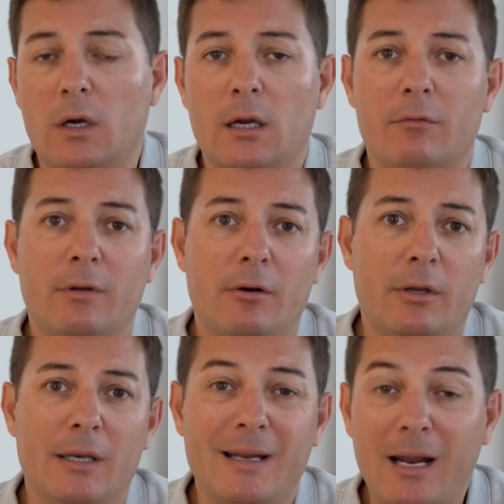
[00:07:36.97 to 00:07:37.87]
are
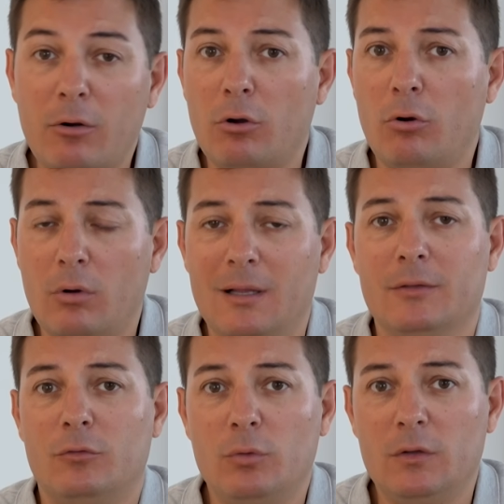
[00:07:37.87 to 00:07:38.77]
very narrow
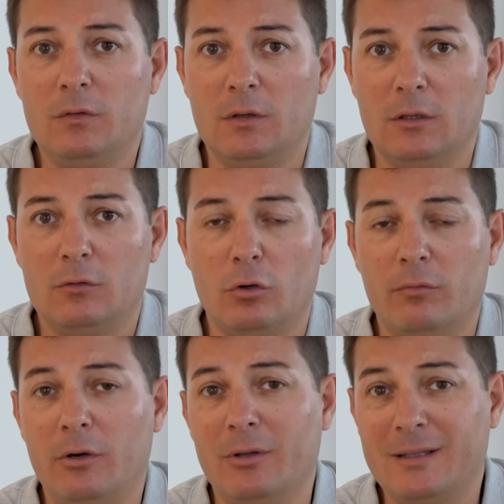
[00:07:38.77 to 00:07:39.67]
and twisty, so
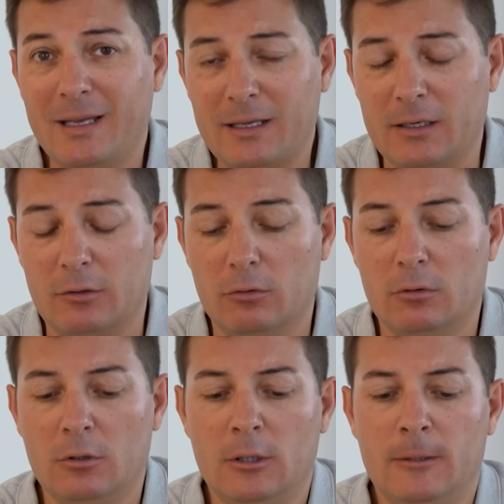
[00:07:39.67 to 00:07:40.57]
very technical.